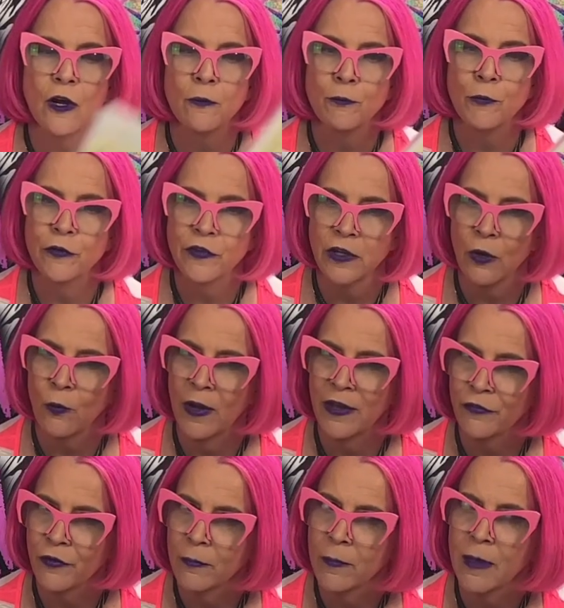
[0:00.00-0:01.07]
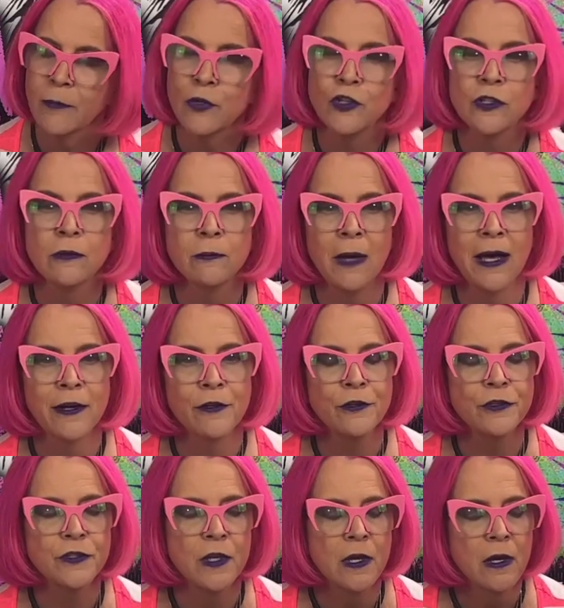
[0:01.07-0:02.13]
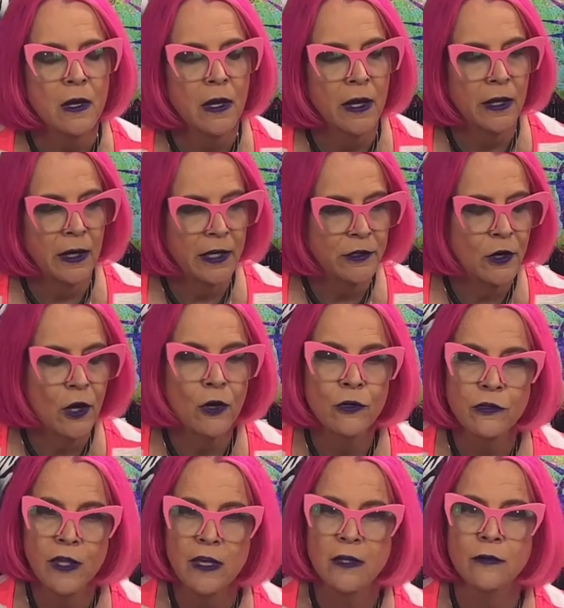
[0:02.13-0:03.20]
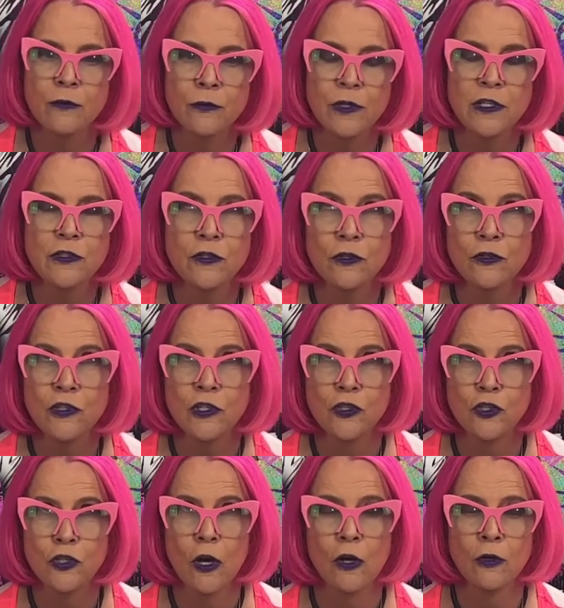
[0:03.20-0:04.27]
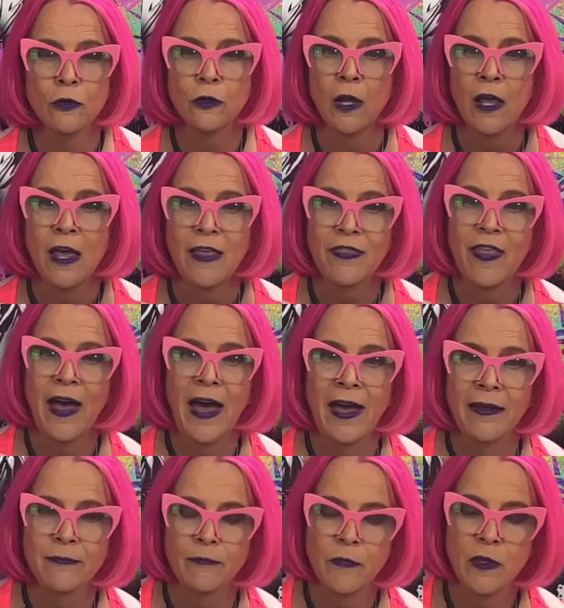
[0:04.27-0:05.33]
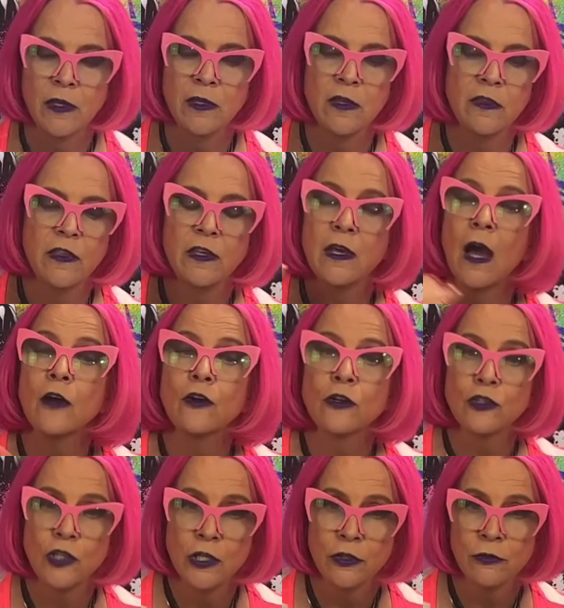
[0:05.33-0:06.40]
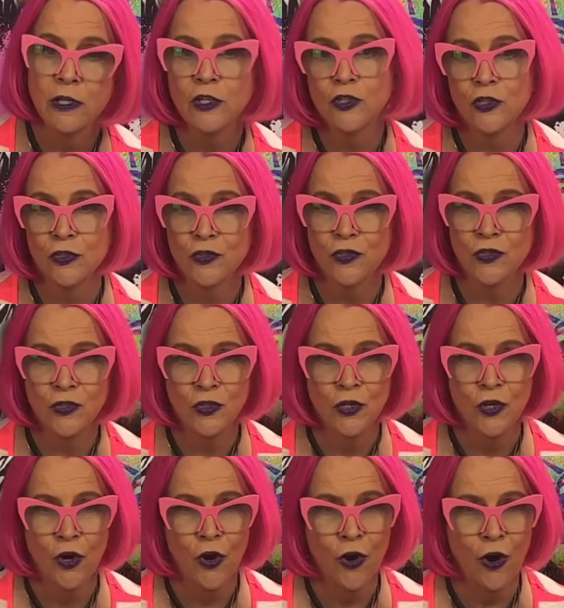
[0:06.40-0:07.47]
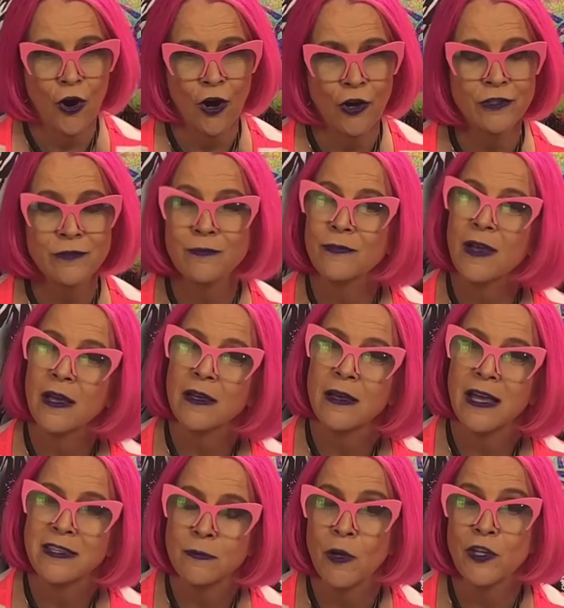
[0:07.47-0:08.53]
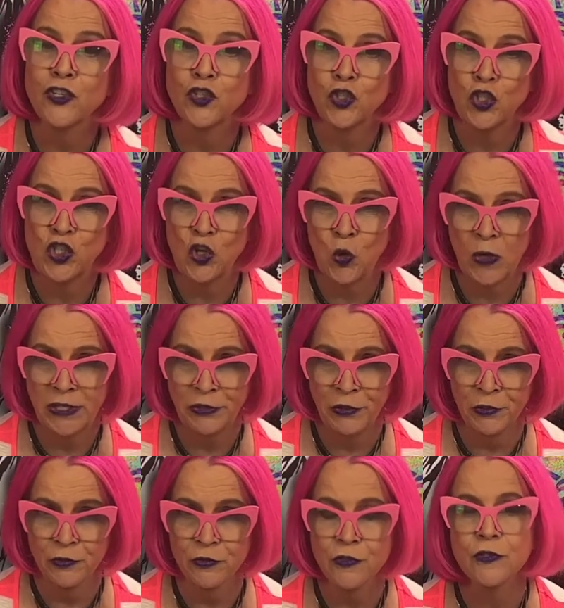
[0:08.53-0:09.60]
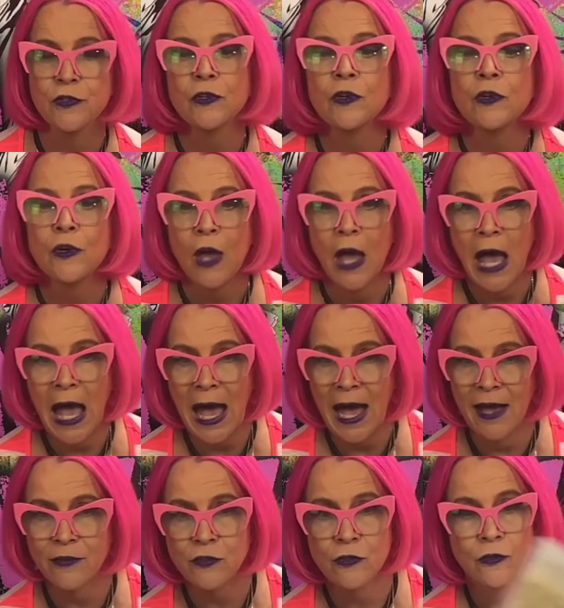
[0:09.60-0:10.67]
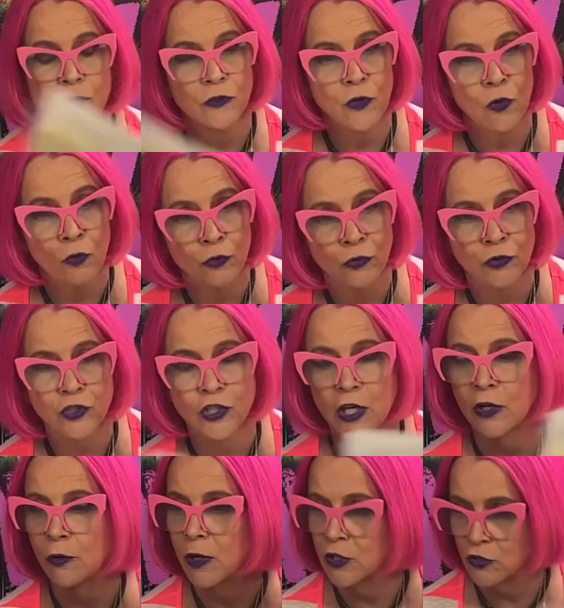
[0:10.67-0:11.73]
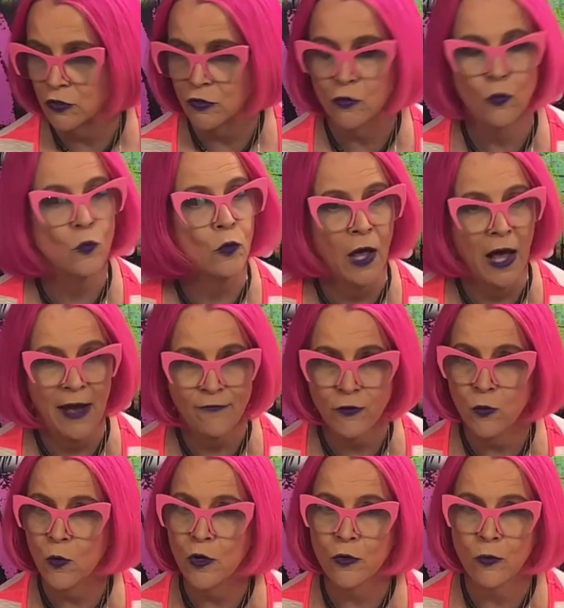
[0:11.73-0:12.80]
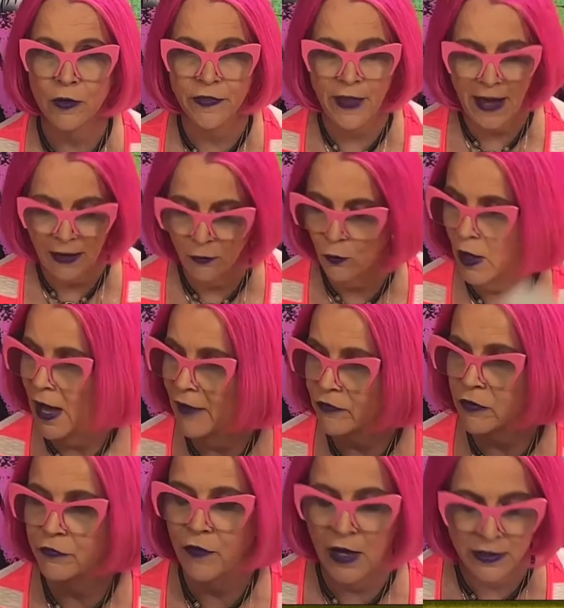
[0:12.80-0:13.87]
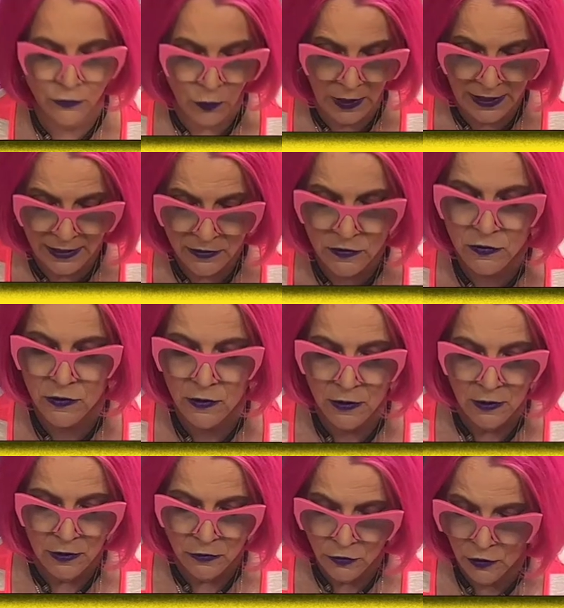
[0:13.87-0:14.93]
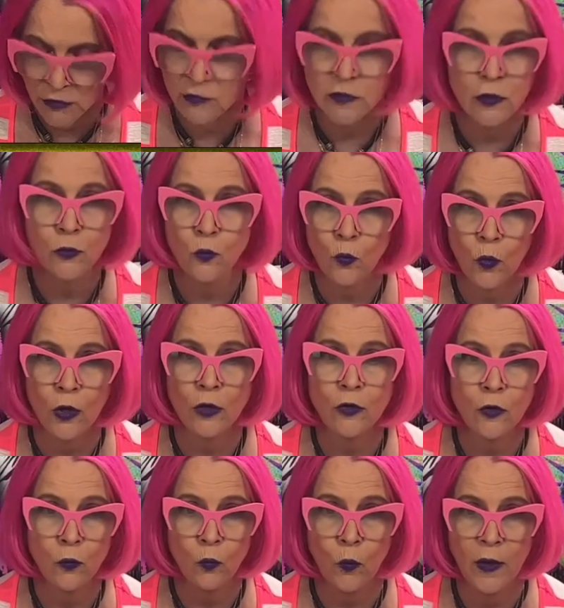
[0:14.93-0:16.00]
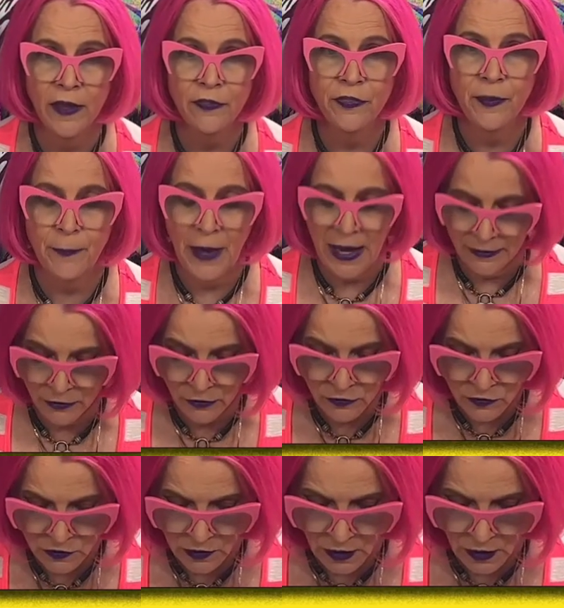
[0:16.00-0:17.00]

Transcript: are moving away from membership models, and I know that research has shown that the younger generations aren't as much joiners as the older generations. We'll have to work with that. We'll have to find ways to work with the patterns